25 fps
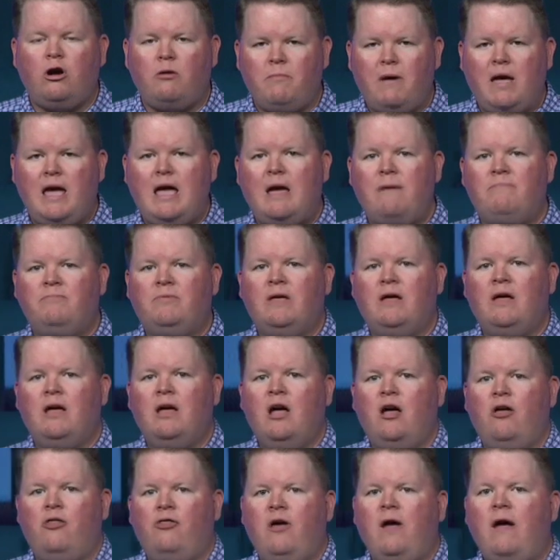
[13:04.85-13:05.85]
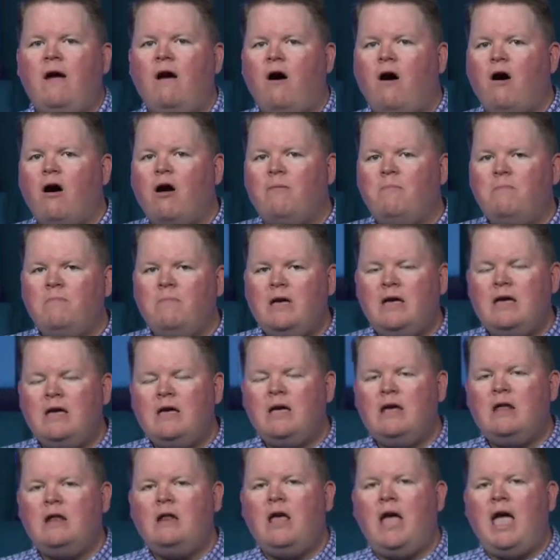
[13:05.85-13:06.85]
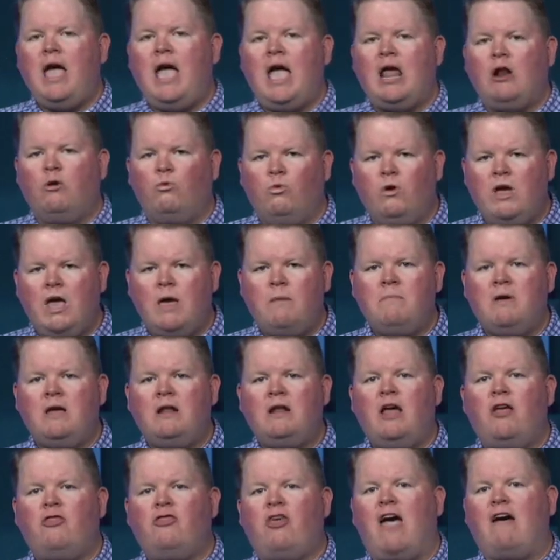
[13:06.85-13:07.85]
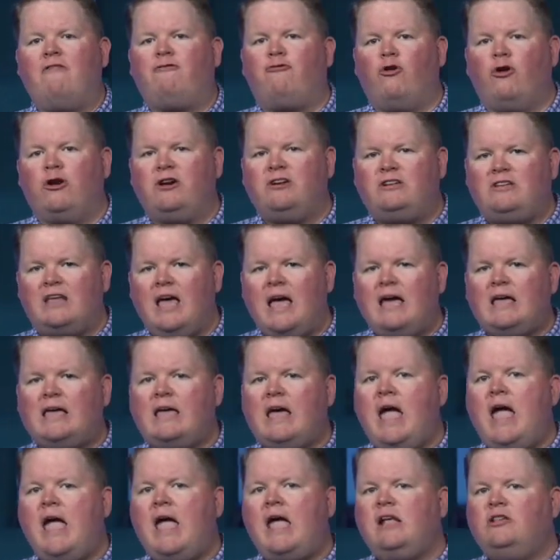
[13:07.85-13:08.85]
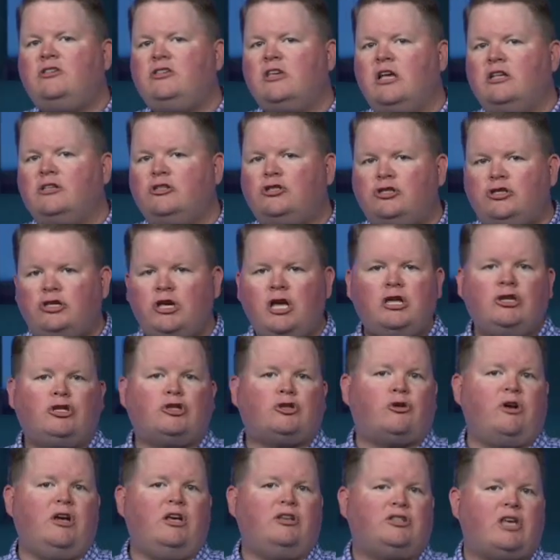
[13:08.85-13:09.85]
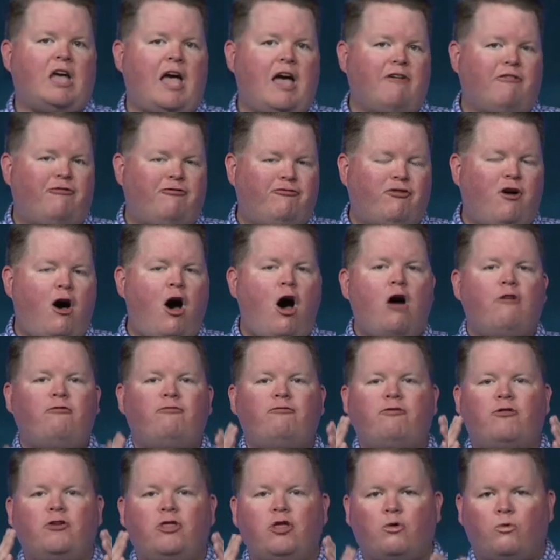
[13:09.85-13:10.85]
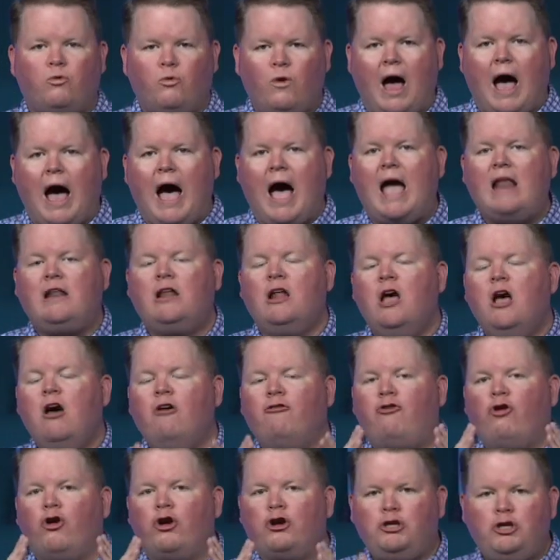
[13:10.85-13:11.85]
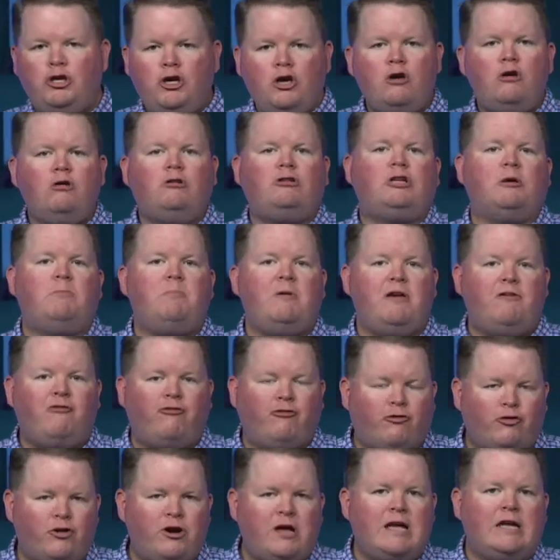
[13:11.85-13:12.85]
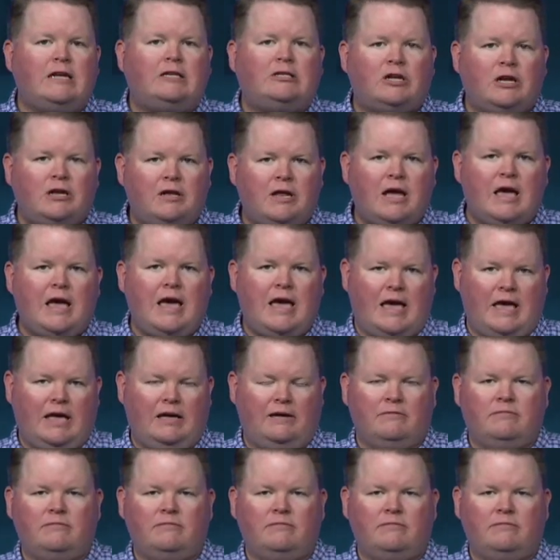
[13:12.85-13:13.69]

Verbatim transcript: ma'am, there are men and women that for decades and centuries have fought for the right for you to be free today.